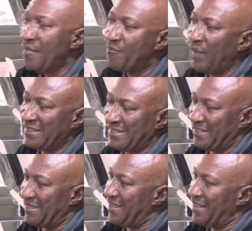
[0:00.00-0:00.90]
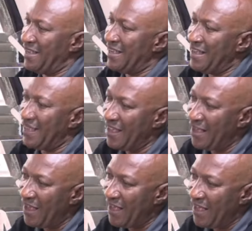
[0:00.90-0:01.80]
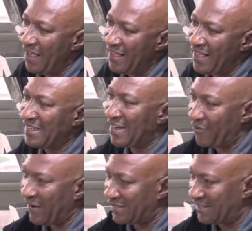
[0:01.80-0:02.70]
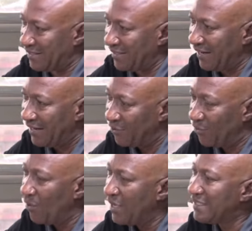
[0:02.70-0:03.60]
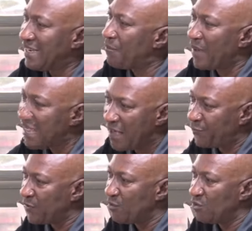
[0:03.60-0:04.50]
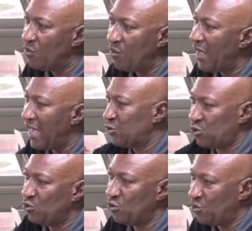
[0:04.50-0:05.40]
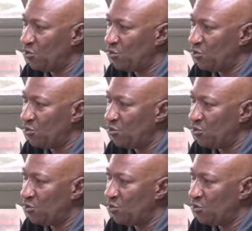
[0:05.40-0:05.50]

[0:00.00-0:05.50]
But indirectly, no, the Benya Fimunum, a sort of